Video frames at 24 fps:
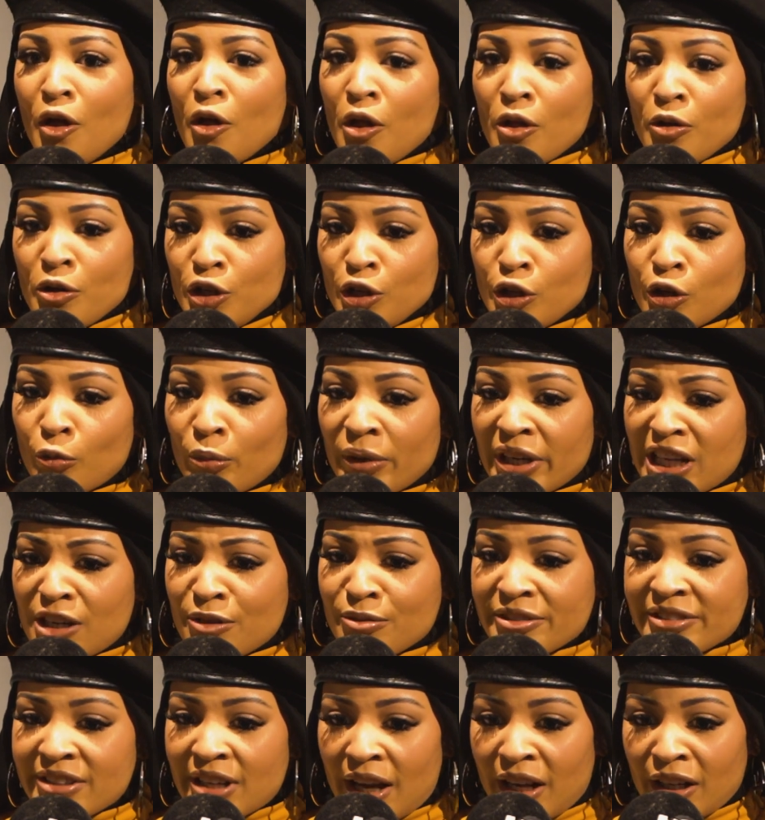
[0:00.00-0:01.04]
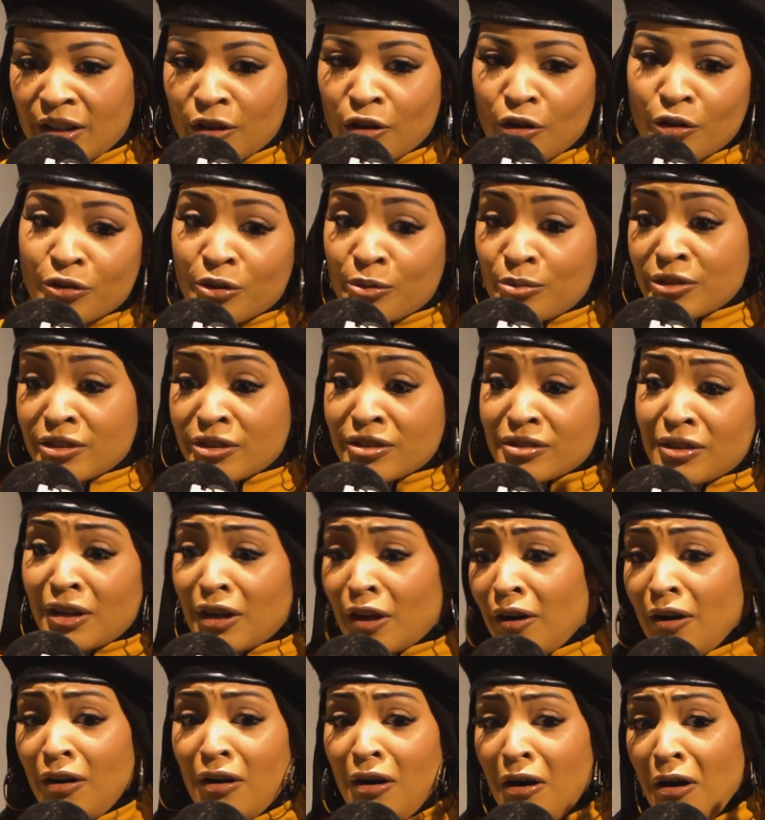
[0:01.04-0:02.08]
you know, when he was diagnosed, it was just like,
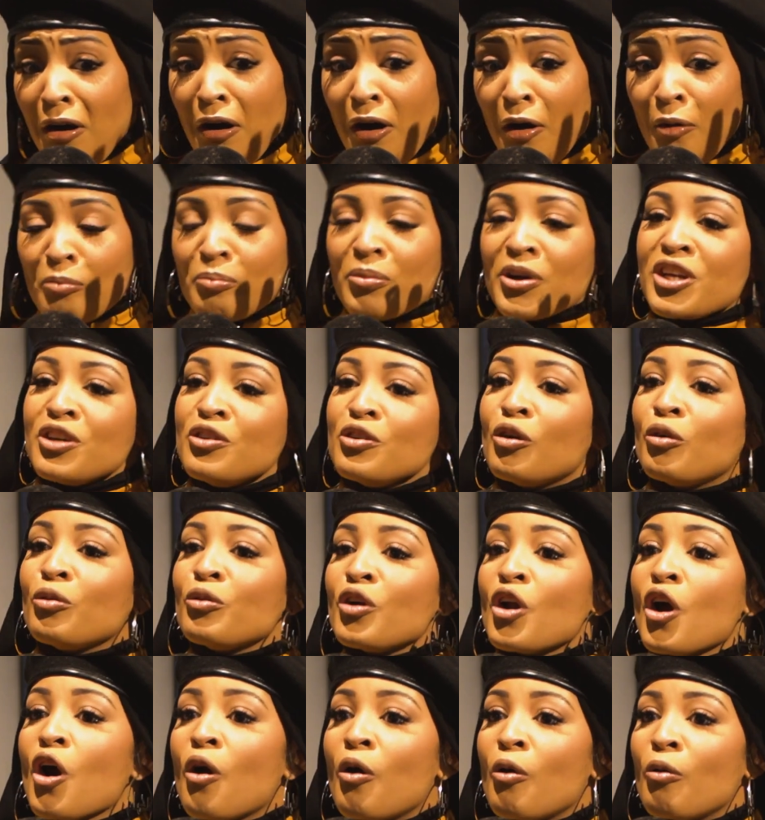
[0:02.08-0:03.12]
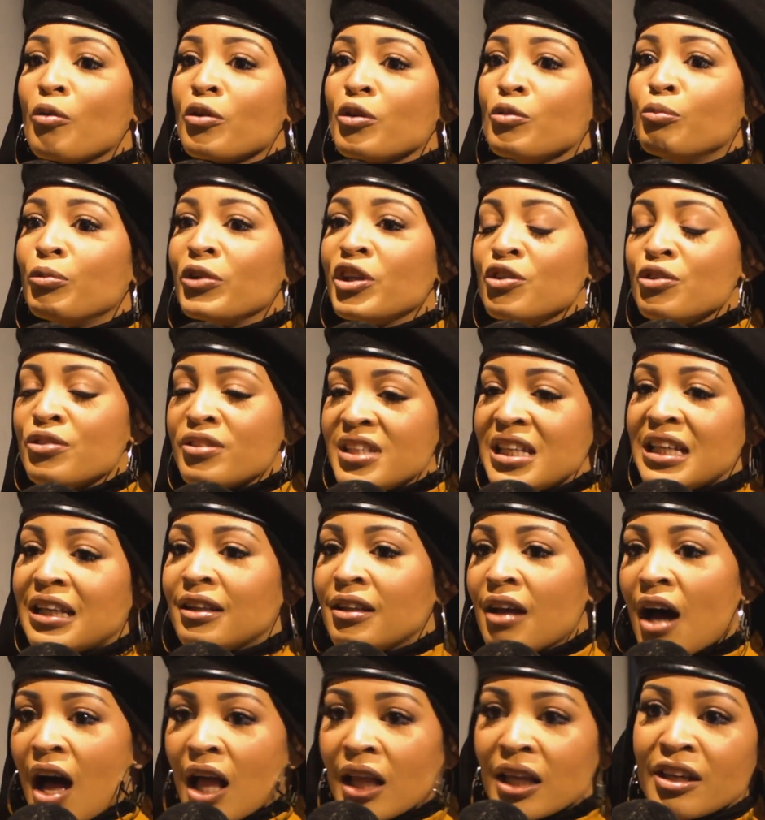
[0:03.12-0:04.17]
oh. But you don't know, you, when you seek
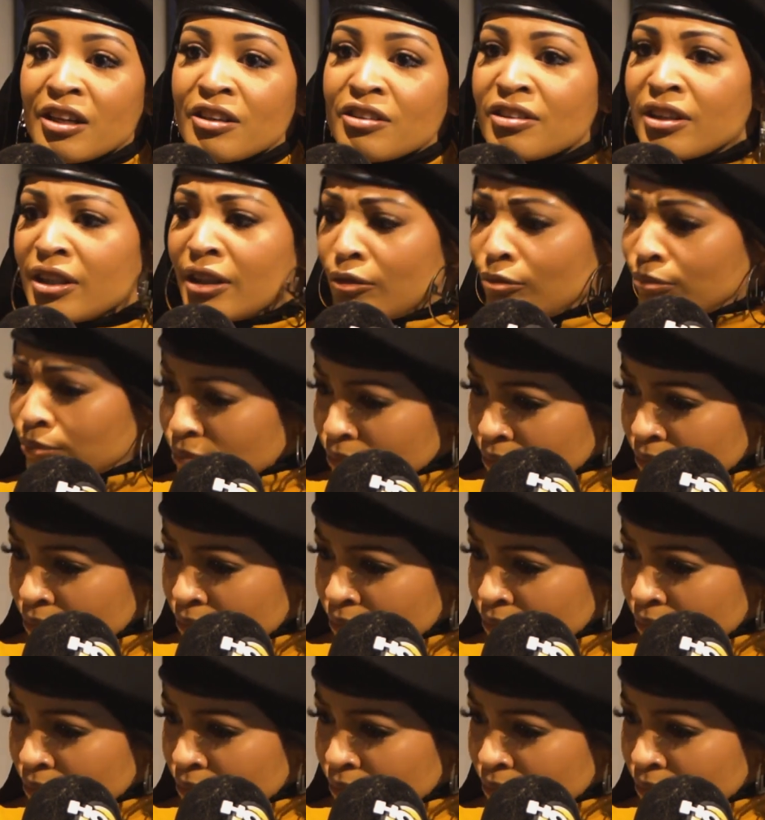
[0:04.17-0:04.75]
knowledge and